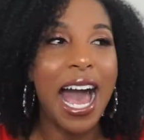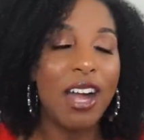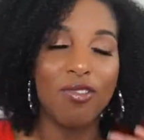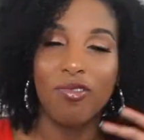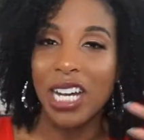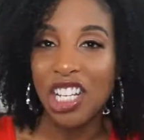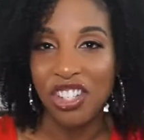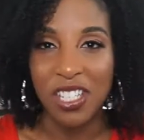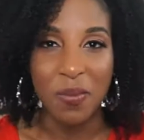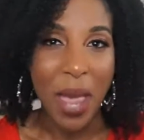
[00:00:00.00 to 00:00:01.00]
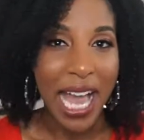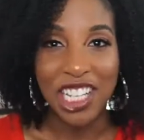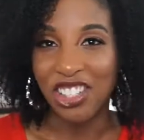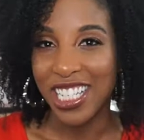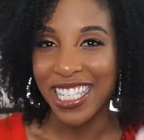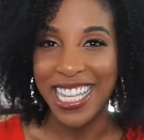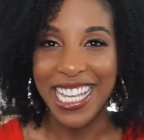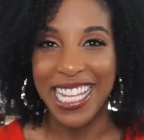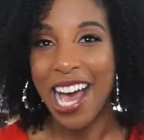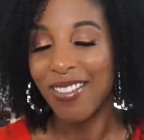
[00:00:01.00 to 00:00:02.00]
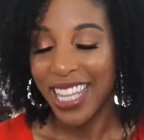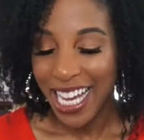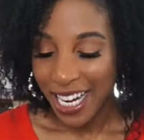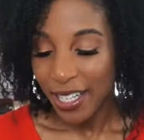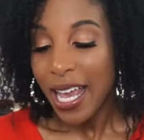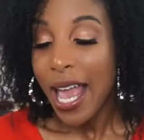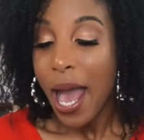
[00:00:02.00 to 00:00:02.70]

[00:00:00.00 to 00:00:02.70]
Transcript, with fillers: outrageous packages that's out there.